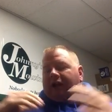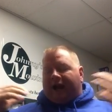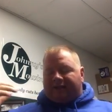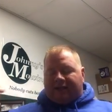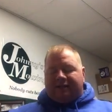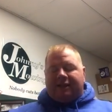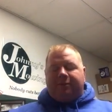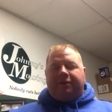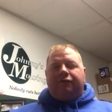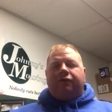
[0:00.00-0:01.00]
As I
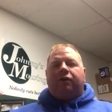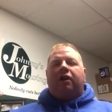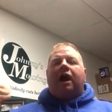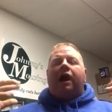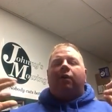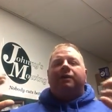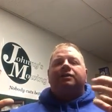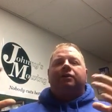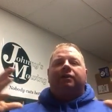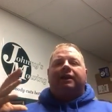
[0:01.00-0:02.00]
said before, I
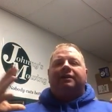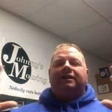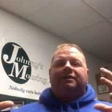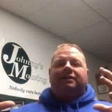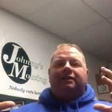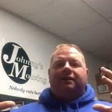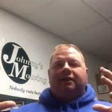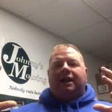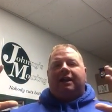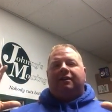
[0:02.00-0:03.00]
always look at this,
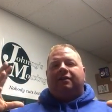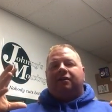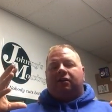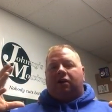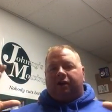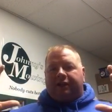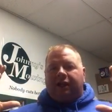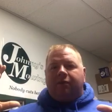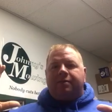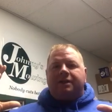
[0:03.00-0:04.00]
at the lawn
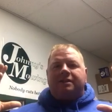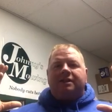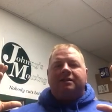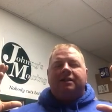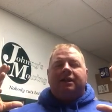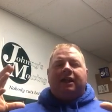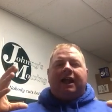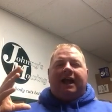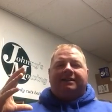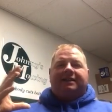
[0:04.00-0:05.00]
care business,
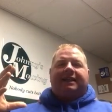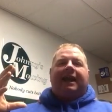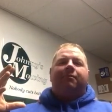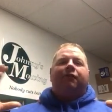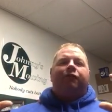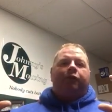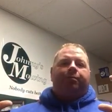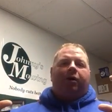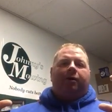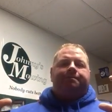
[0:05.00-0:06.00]
as a game of
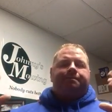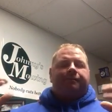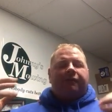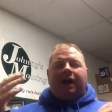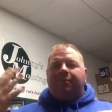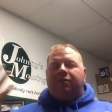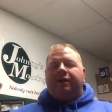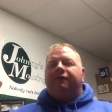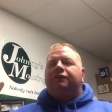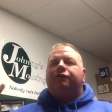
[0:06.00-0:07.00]
football. I
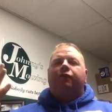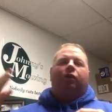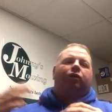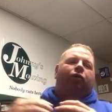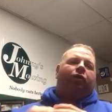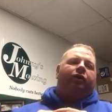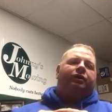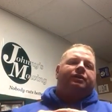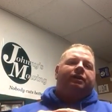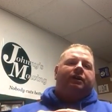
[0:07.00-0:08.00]
believe it's four
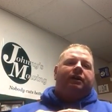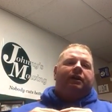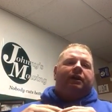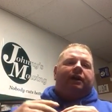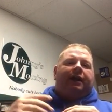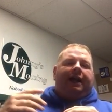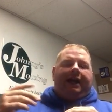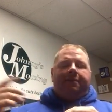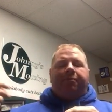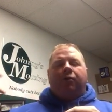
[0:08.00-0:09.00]
quarters.
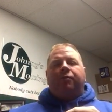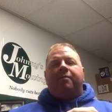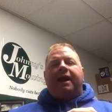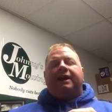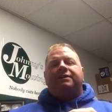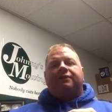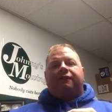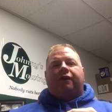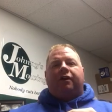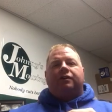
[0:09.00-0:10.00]
April and May is the
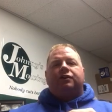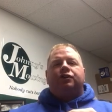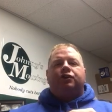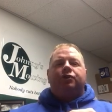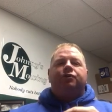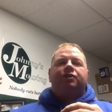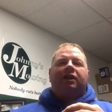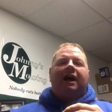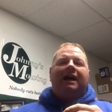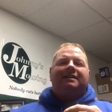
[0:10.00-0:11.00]
first, June,
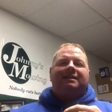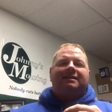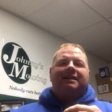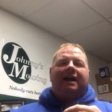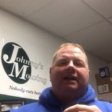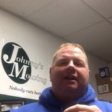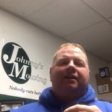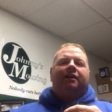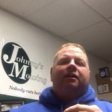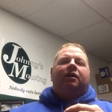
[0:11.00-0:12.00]
July is the second,
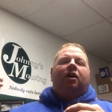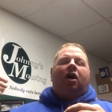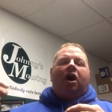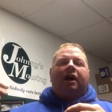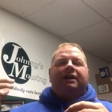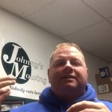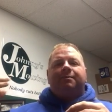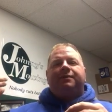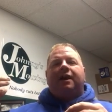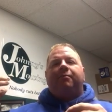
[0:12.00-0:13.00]
August,
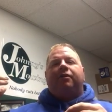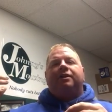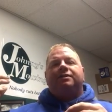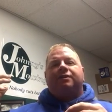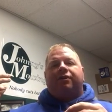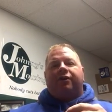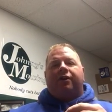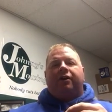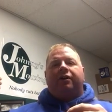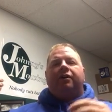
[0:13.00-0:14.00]
September is the
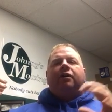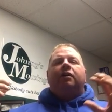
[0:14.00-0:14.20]
third,